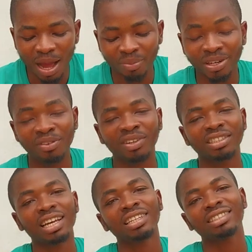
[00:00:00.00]
I'm
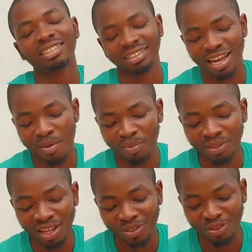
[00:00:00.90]
relevant and I'm
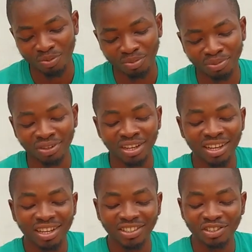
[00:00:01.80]
important to some
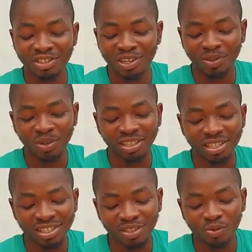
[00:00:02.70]
people. So the next
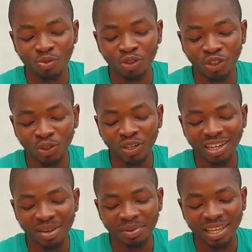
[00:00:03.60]
question is, would you
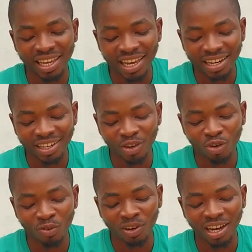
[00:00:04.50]
rather be hairy
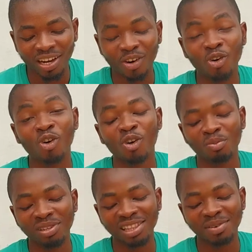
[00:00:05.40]
all over or
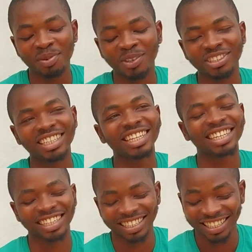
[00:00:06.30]
completely bald?
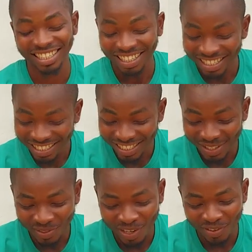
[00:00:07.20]

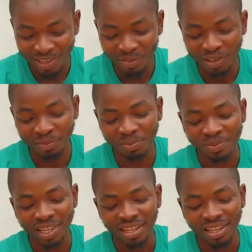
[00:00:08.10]
This is very, very funny.